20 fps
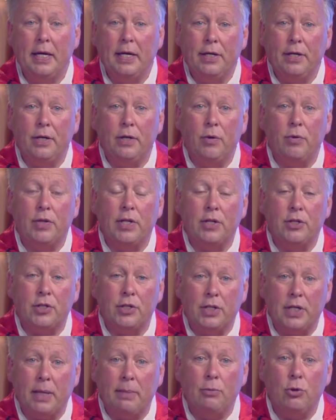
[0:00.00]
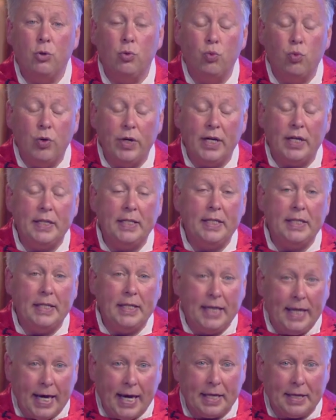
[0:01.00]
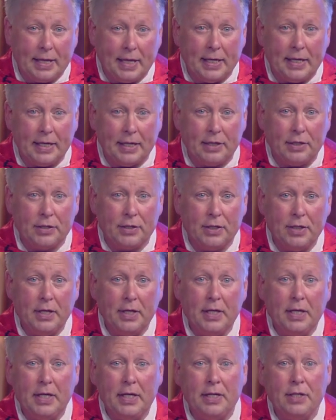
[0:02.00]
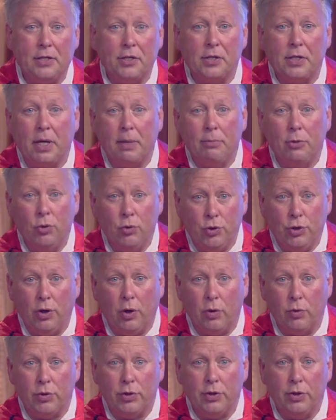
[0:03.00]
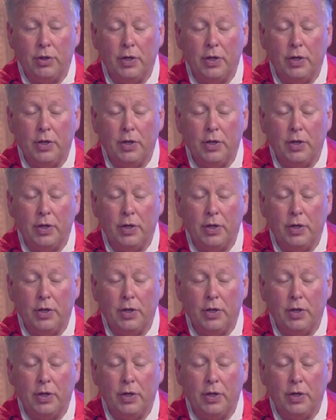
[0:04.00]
You know, there's some who really get things and some who don't.